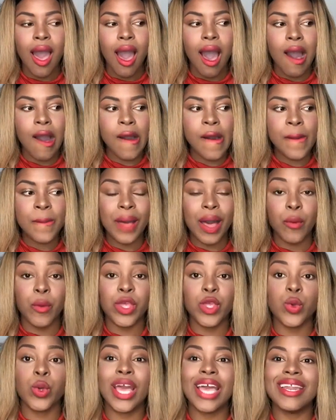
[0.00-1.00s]
And
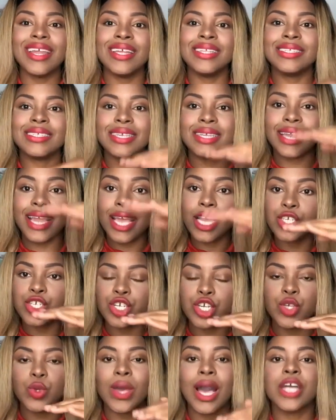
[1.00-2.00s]
when you get into
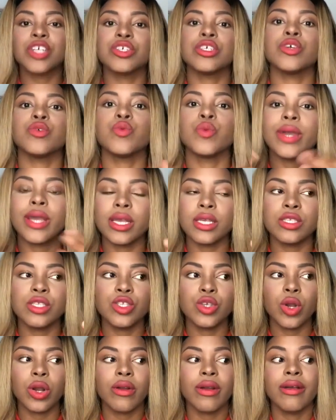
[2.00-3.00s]
nature, you actually
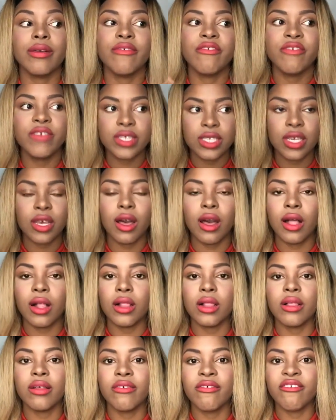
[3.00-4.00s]
raise your
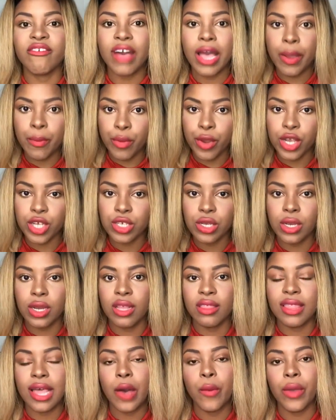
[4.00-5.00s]
physical vibration
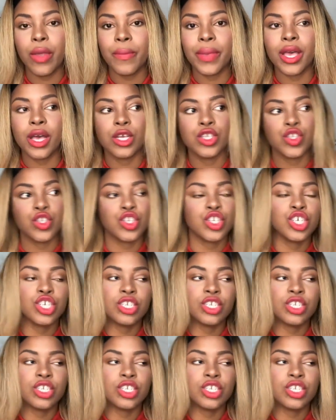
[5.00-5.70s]
in that way, because you're